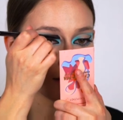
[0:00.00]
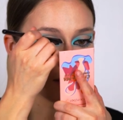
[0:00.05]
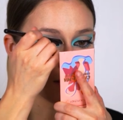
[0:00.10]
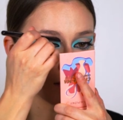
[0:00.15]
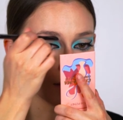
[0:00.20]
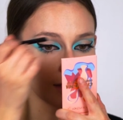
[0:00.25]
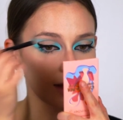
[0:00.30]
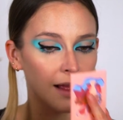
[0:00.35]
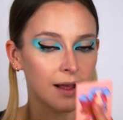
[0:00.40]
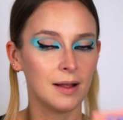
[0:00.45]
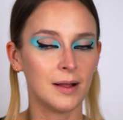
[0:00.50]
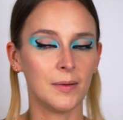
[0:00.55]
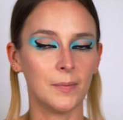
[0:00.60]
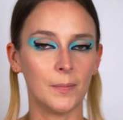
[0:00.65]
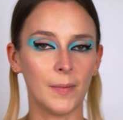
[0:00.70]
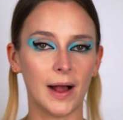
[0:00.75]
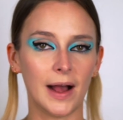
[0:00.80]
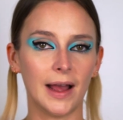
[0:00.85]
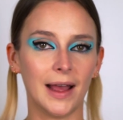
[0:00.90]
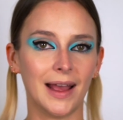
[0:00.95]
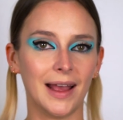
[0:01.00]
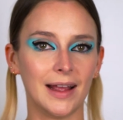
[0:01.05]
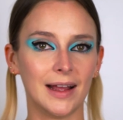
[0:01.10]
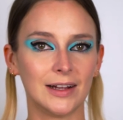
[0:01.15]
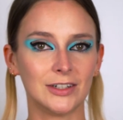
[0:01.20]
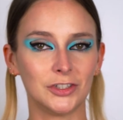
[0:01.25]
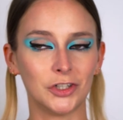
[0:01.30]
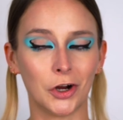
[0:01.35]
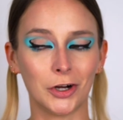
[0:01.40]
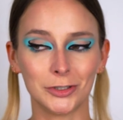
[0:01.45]
on my
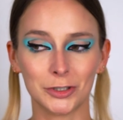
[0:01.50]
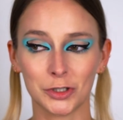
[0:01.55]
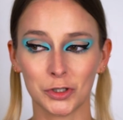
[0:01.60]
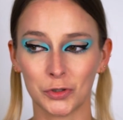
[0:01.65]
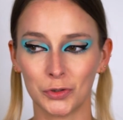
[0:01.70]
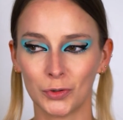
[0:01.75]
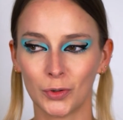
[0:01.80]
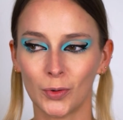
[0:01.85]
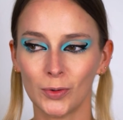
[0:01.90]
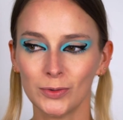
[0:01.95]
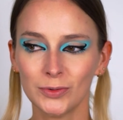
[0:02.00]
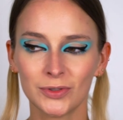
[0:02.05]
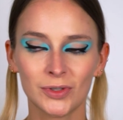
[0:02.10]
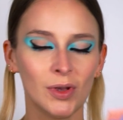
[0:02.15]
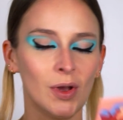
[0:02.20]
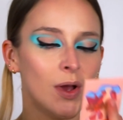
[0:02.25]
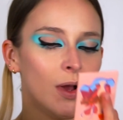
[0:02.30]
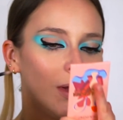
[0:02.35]
dark circles.